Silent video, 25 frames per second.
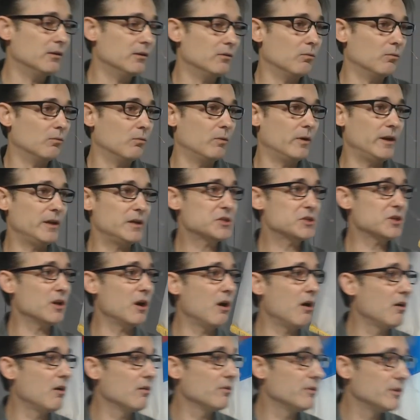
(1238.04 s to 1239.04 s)
we
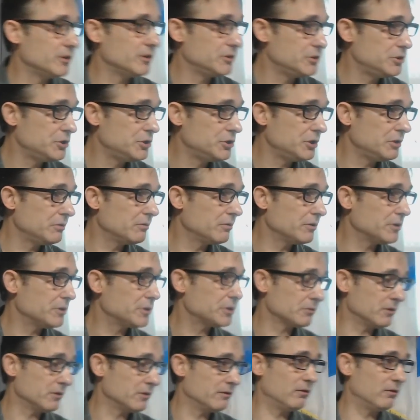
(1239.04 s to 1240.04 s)
saw the Jewish
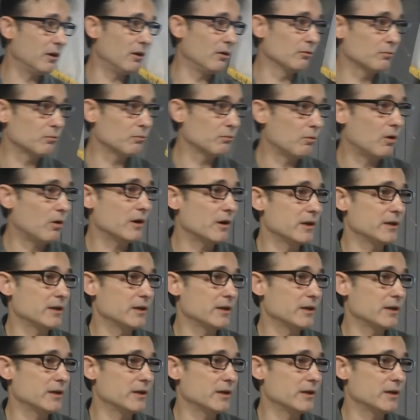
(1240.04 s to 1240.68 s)
revolt, what